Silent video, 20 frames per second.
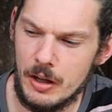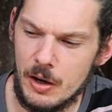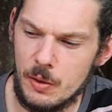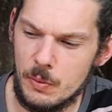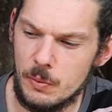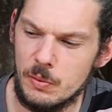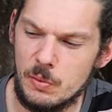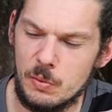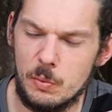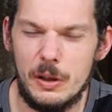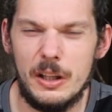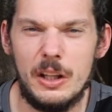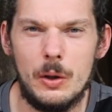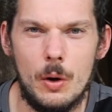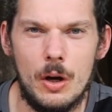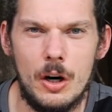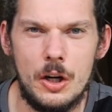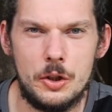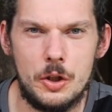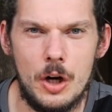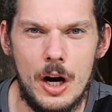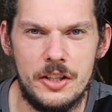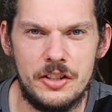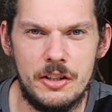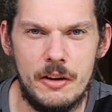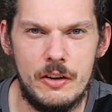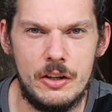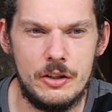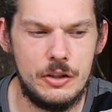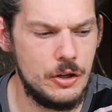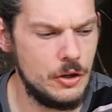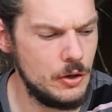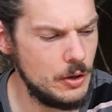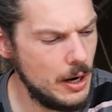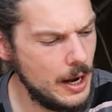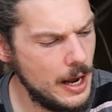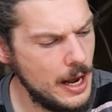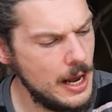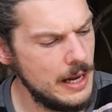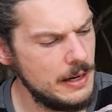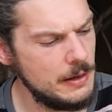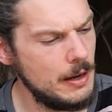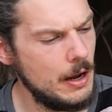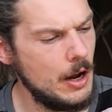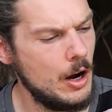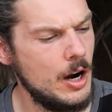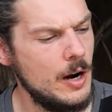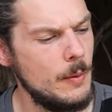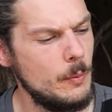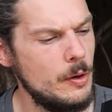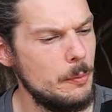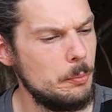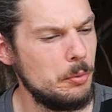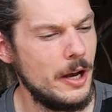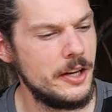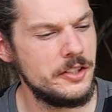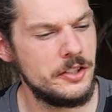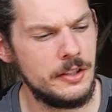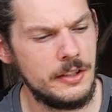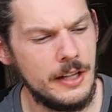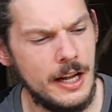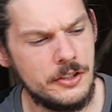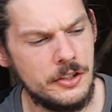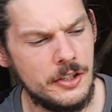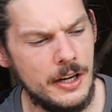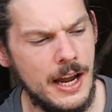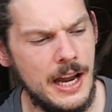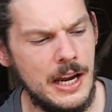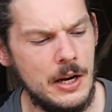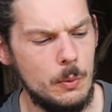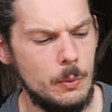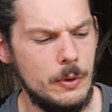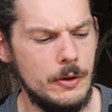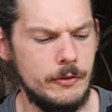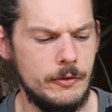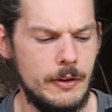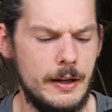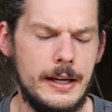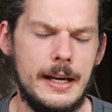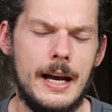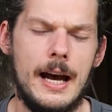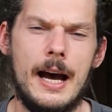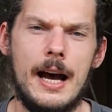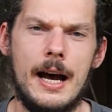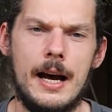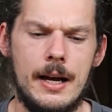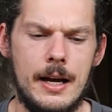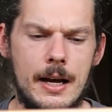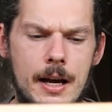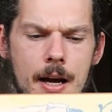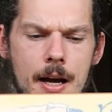I really want to try something new, and I'm replacing that today with a